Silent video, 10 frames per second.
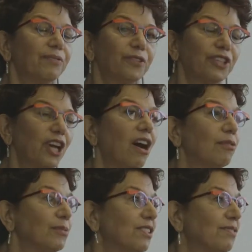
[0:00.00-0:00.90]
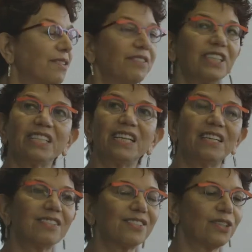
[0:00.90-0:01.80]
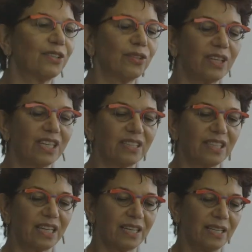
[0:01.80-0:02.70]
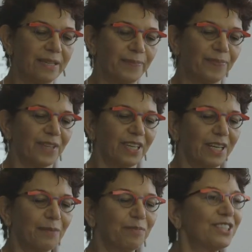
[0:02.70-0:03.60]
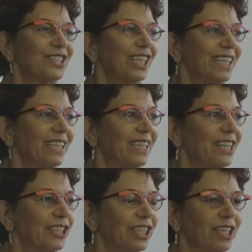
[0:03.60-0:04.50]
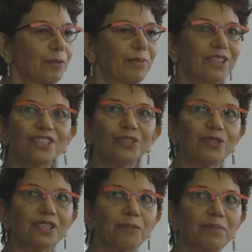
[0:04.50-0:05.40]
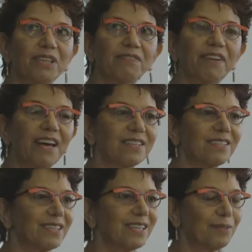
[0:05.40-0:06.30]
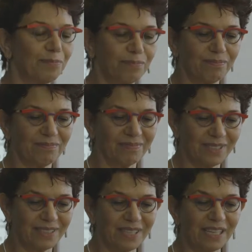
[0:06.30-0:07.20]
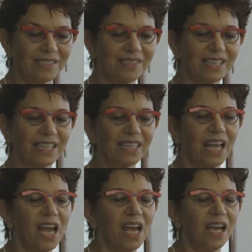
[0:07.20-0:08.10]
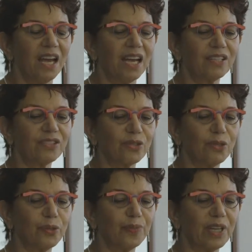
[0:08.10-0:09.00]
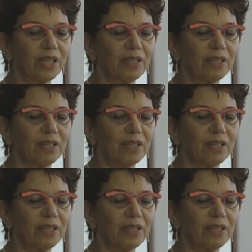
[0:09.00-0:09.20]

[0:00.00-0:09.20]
for almost 15 years ago, and I'm still learning about using PFAS instead. So